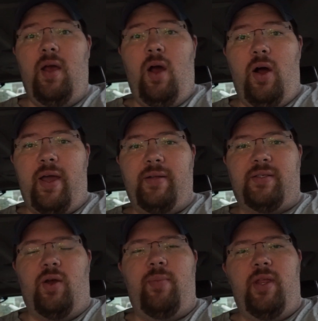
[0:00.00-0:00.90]
Okay,
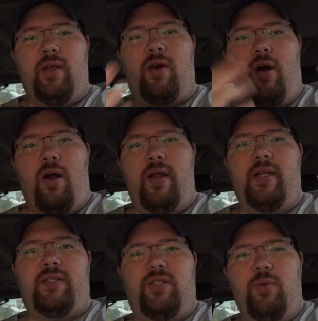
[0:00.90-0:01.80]
so I'm in the car.
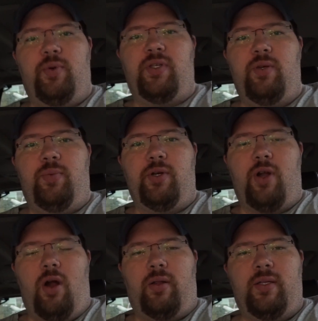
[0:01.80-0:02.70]
It's super dark.